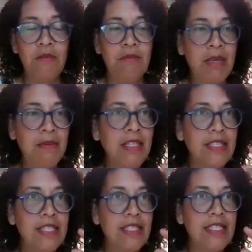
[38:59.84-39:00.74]
maybe
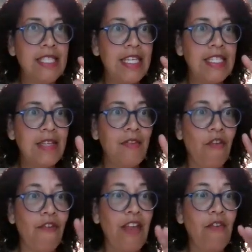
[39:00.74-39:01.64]
6 of
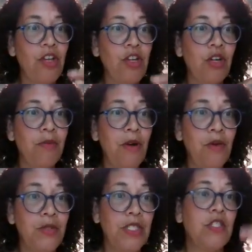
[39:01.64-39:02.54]
your favorite yoga
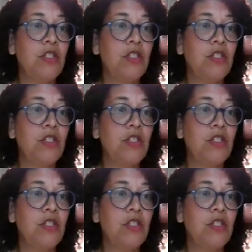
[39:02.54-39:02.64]
poses.